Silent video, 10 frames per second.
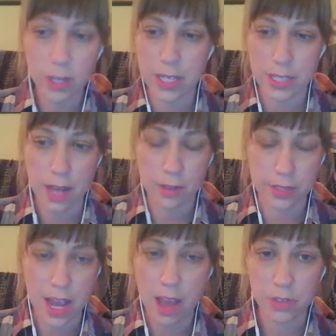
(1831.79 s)
house
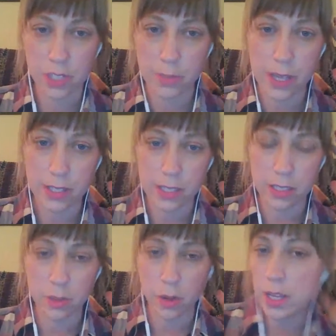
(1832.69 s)
now. She makes it to
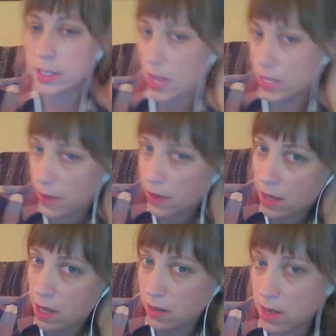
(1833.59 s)
Gloria's house by the
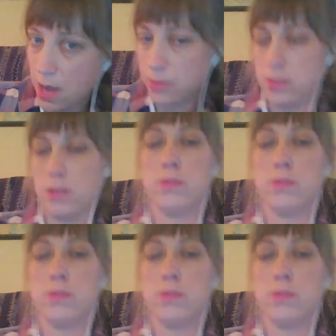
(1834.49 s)
end of the episode.